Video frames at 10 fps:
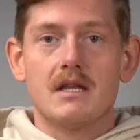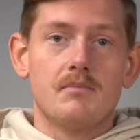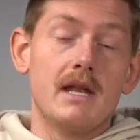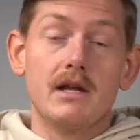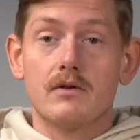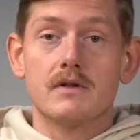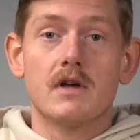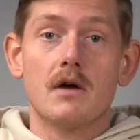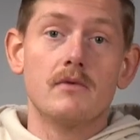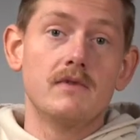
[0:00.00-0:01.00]
depending on the
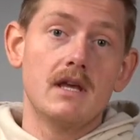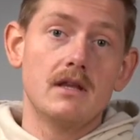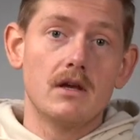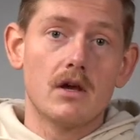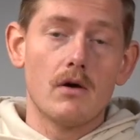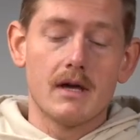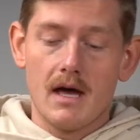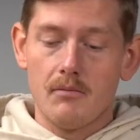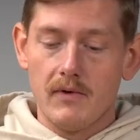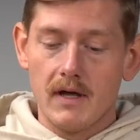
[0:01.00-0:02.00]
time of year that you're going
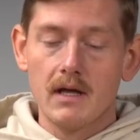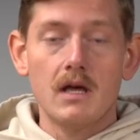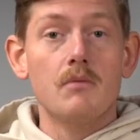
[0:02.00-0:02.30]
camping,